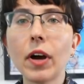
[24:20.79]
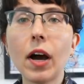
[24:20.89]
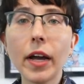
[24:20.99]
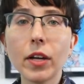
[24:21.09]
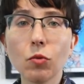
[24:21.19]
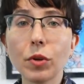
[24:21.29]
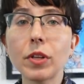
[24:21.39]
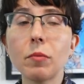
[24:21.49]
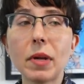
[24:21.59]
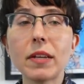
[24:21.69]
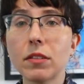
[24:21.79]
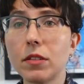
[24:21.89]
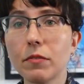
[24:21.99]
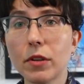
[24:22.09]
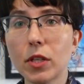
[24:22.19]
height really makes a
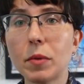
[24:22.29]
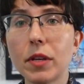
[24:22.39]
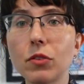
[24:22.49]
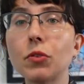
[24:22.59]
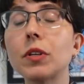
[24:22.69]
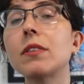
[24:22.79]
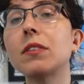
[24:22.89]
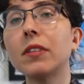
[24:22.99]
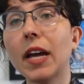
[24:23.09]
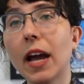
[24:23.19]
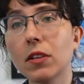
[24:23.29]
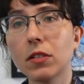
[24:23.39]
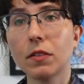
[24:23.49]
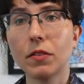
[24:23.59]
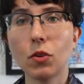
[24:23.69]
difference because you can stack
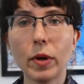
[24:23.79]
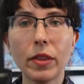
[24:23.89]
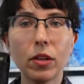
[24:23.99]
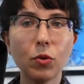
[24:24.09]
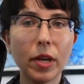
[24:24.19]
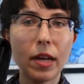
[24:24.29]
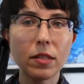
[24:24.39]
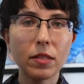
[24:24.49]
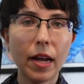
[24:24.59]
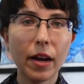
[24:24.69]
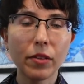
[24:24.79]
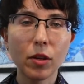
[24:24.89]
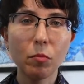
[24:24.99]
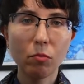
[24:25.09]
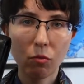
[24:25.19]
stuff in a way that you can't stack
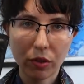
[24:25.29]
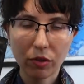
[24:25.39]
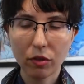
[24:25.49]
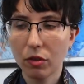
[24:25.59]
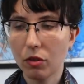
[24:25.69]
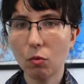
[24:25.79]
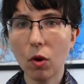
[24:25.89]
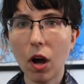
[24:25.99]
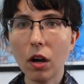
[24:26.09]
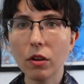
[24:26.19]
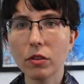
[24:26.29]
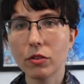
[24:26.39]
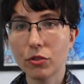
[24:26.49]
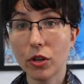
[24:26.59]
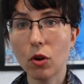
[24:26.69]
them with the, the WOC, the
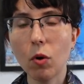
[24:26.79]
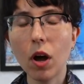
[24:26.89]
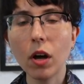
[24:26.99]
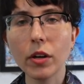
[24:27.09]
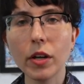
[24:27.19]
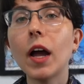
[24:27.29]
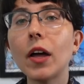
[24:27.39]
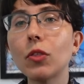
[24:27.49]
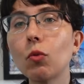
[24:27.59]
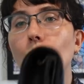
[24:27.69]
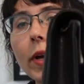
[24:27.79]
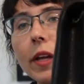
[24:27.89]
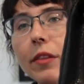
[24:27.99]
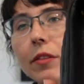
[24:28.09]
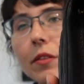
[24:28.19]
Chanel WOC. And the
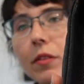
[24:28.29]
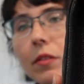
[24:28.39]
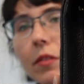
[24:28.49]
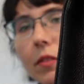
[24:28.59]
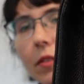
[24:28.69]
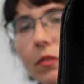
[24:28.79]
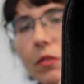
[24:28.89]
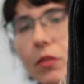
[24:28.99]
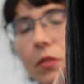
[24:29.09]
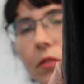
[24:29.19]
width, so you'll